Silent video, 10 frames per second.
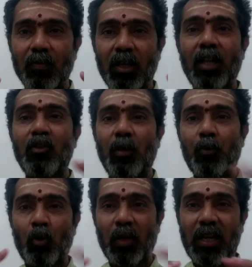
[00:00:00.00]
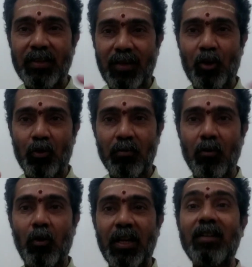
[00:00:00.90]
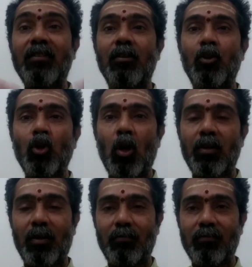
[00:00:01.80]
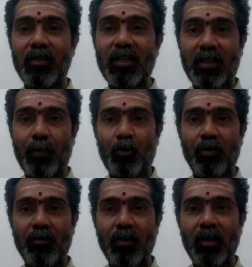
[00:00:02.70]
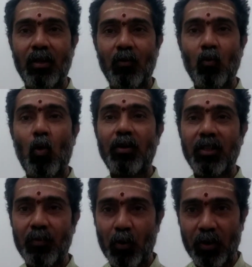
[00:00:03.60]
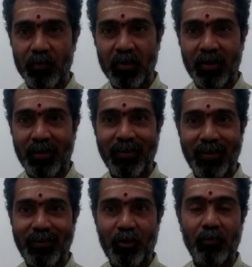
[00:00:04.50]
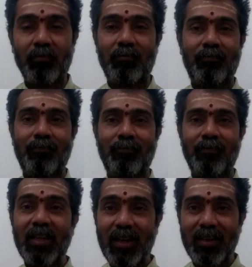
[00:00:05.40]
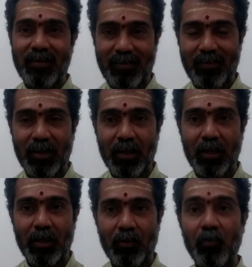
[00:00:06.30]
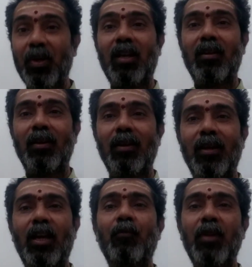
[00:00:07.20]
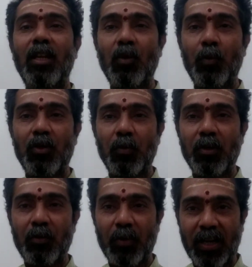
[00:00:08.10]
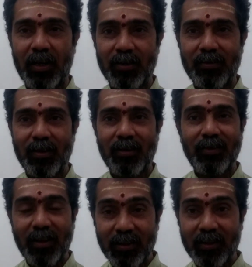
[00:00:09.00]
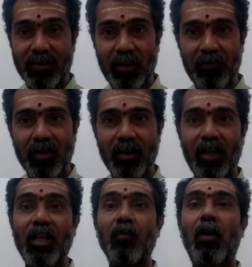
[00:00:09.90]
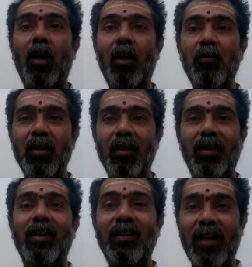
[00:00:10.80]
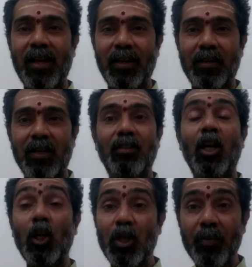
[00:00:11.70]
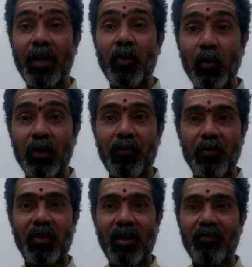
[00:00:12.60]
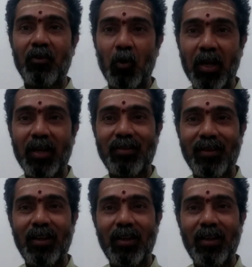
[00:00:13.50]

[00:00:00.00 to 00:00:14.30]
conceptualization, or in short description, what this Bruhatman organization is, to make every individual to realize their inner self and evolve and attain the ultimate goal of human life called as